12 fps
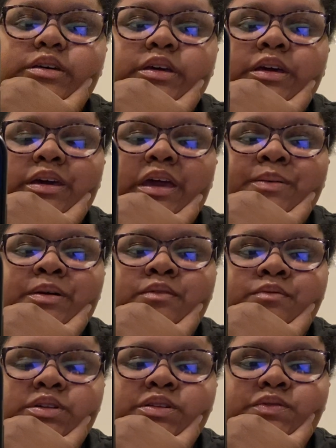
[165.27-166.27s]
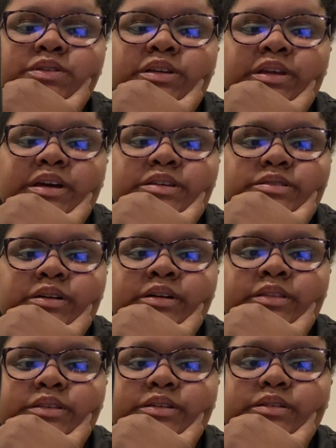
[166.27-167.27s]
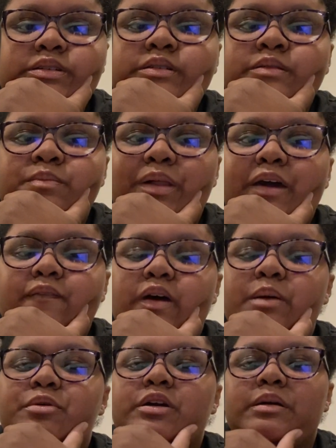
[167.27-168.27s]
it came out really nice on the black fabric.